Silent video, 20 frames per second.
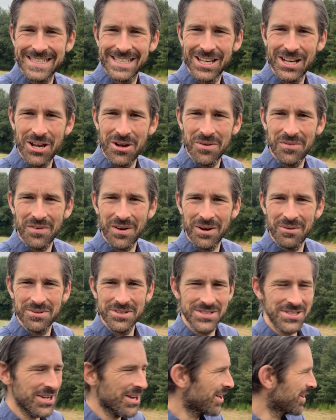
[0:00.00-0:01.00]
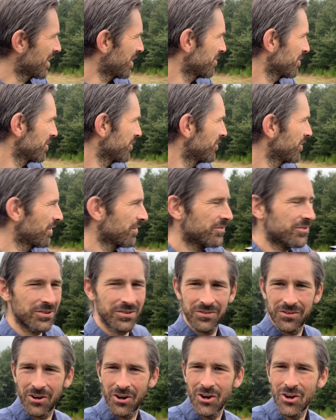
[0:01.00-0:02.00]
I know if I was young, I would have loved to
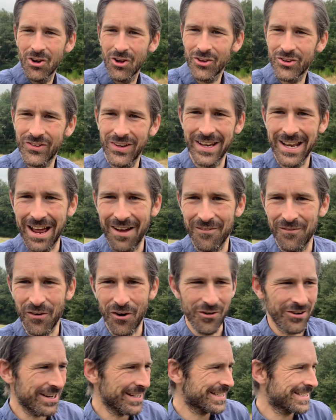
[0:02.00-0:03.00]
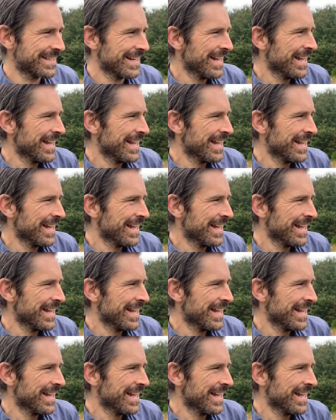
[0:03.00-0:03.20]
have got lost in that forest,